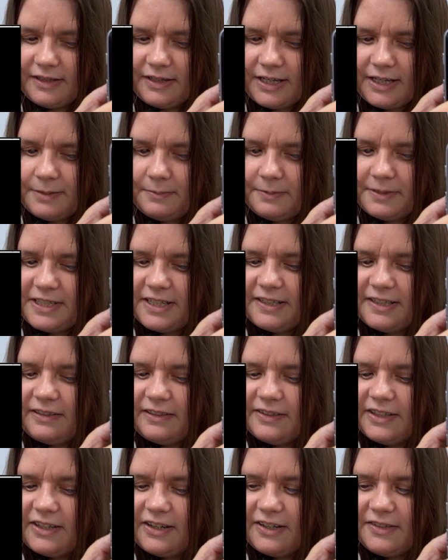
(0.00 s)
And we'll take a
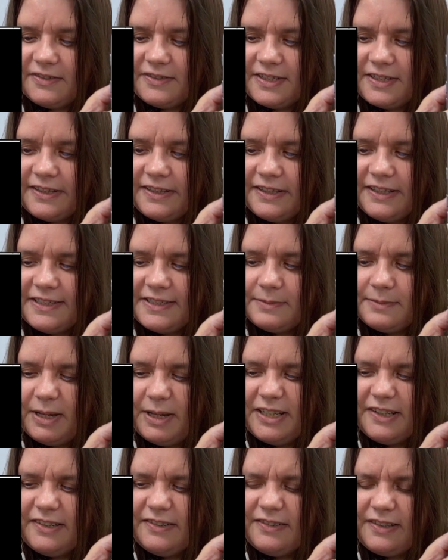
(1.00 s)
look at our utilities
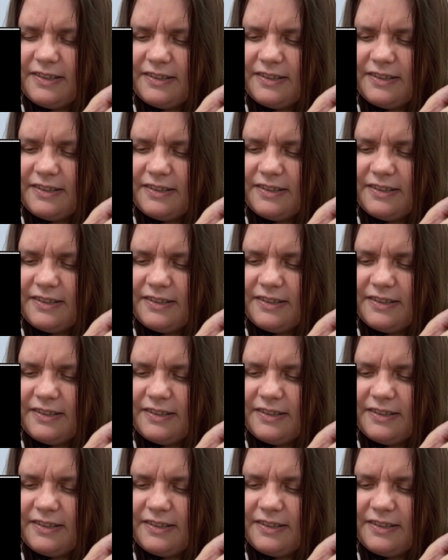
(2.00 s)
menu.